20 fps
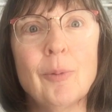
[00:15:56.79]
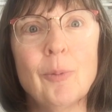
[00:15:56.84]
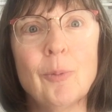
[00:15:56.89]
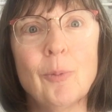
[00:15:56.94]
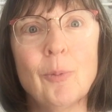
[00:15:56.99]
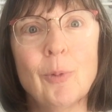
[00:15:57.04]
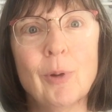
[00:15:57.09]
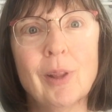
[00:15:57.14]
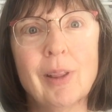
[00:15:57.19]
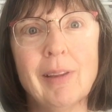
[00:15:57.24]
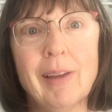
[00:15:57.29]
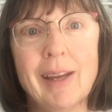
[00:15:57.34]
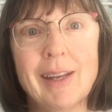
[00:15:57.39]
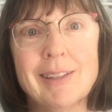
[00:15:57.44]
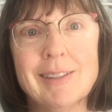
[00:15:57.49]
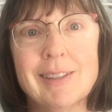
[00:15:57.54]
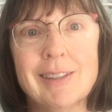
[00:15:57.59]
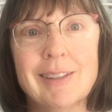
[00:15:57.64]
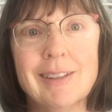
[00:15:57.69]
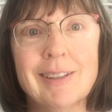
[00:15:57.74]
would
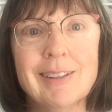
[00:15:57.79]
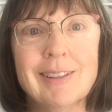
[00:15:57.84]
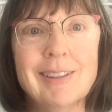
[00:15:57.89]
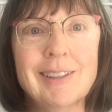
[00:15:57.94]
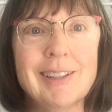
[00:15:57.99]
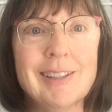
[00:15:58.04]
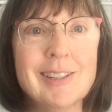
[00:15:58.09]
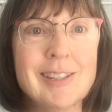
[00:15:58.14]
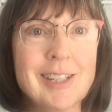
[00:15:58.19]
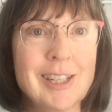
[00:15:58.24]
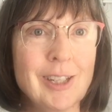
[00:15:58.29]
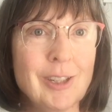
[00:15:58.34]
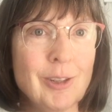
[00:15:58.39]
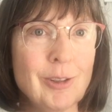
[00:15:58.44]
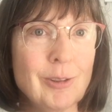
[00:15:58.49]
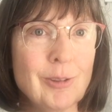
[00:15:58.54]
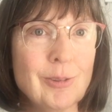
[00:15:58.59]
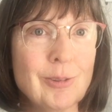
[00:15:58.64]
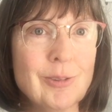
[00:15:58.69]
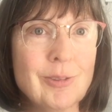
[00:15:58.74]
like to
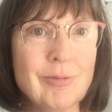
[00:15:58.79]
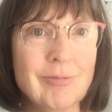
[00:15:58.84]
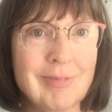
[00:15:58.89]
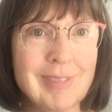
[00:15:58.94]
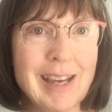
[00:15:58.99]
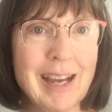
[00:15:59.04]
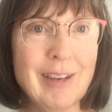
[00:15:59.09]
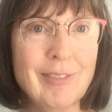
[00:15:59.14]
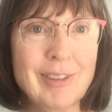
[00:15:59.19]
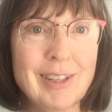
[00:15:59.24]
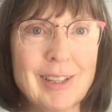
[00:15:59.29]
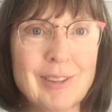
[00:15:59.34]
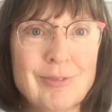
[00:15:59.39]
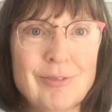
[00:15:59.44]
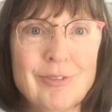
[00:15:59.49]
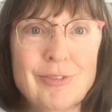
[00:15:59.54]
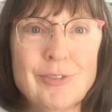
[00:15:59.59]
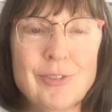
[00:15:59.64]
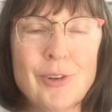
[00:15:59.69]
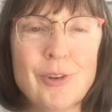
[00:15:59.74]
continue
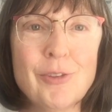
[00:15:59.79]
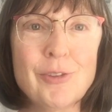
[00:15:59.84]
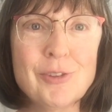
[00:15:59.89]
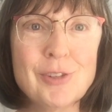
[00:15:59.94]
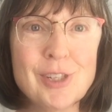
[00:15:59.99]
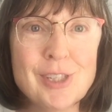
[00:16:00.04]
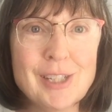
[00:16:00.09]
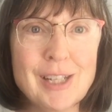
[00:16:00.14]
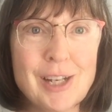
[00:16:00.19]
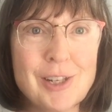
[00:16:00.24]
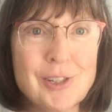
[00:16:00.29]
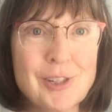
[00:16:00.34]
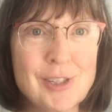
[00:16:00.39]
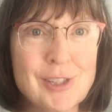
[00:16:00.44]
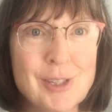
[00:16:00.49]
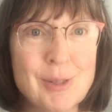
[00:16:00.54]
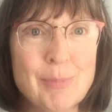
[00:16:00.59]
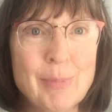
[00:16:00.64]
having further discussions